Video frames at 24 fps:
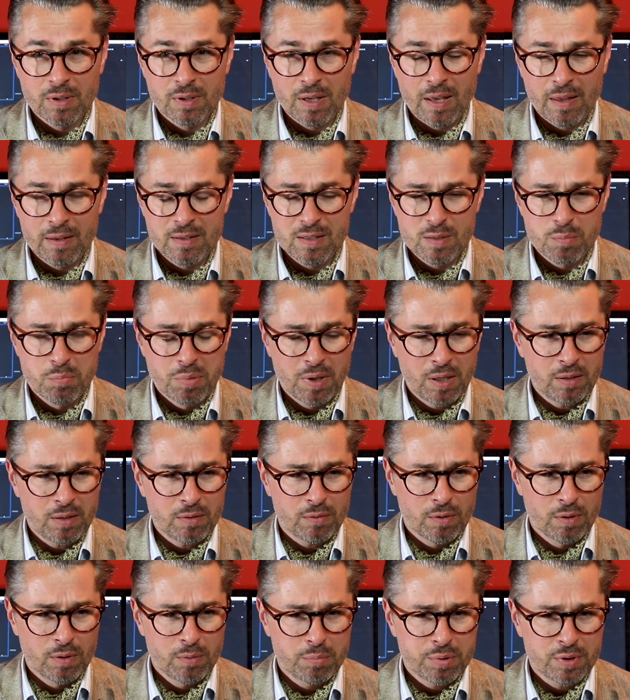Can this be
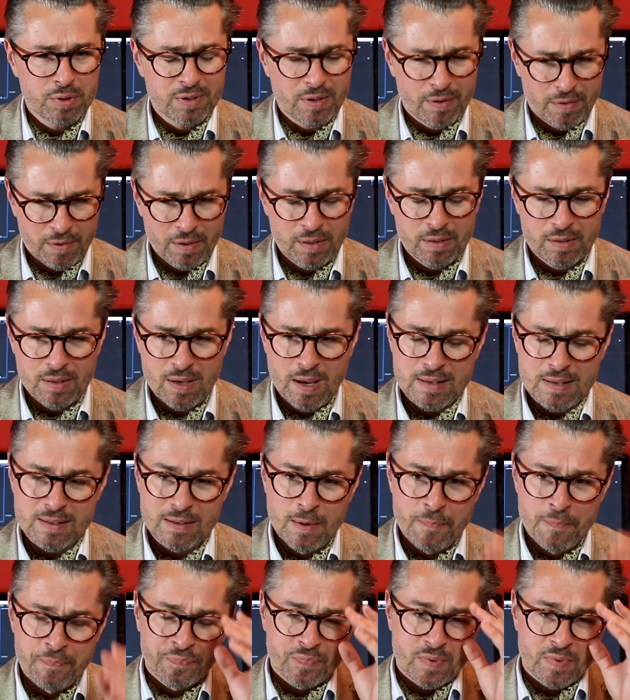Olympus? I think yes.